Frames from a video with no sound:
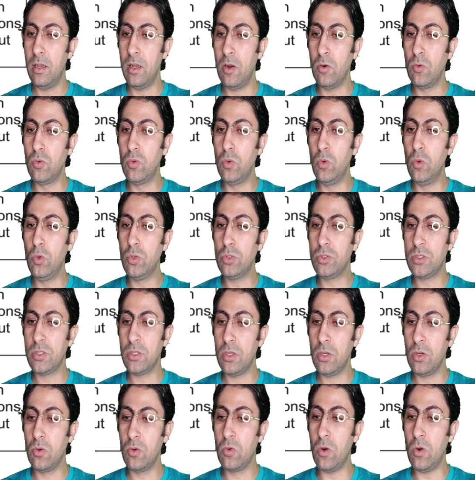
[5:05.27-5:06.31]
a root
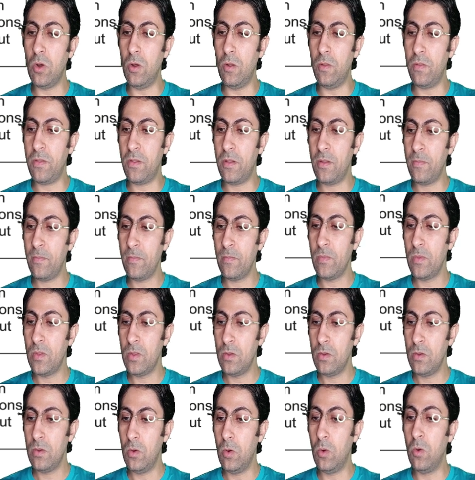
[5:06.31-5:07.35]
growth,
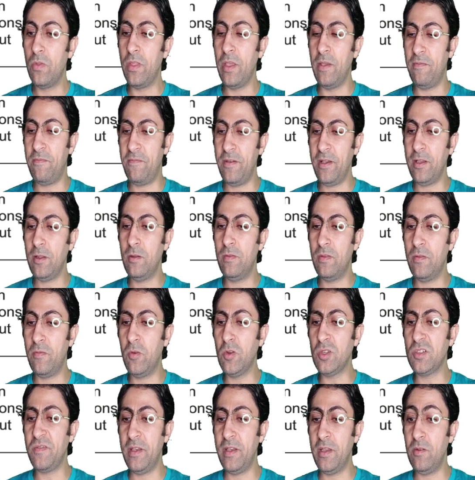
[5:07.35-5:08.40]
or the effect of the
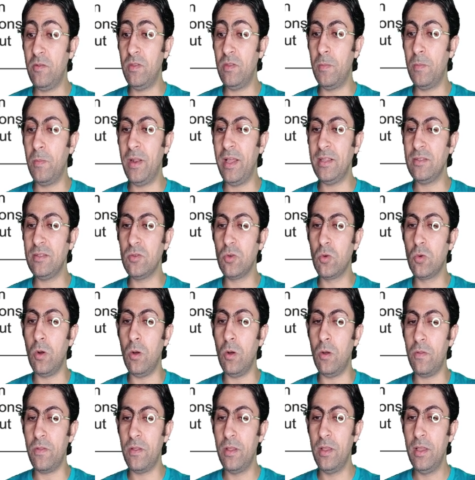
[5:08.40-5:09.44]
phosphate on the plant
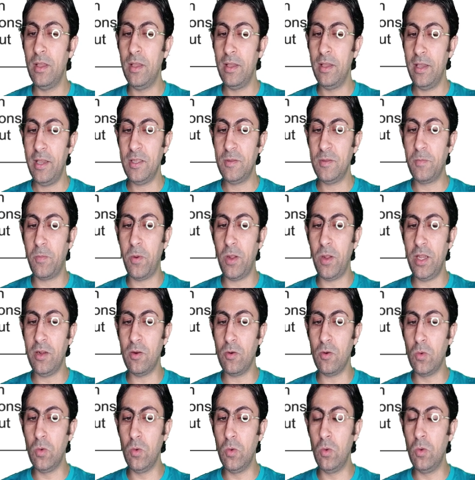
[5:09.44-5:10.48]
growth, it play
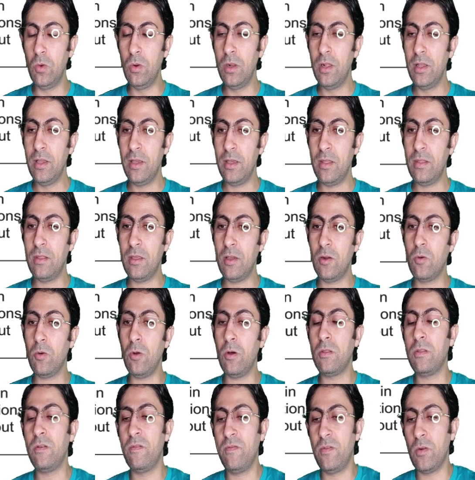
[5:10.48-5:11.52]
a role in the
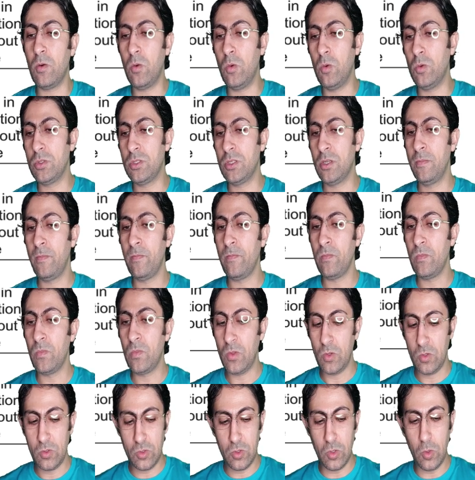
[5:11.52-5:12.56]
growth of the root.
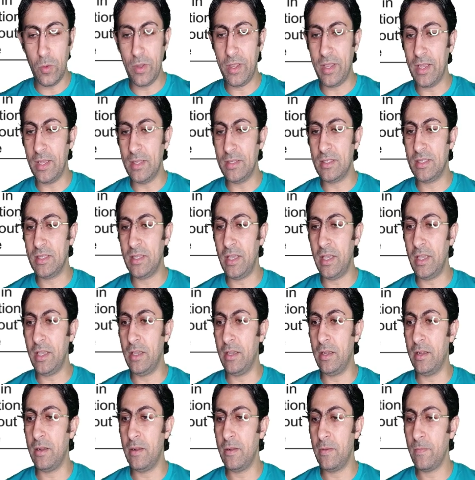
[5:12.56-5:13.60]
So we can say
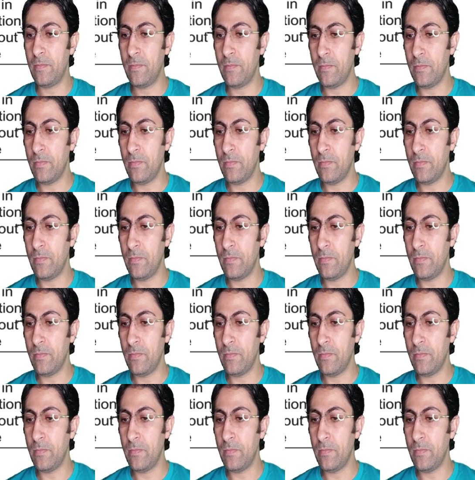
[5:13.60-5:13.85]
here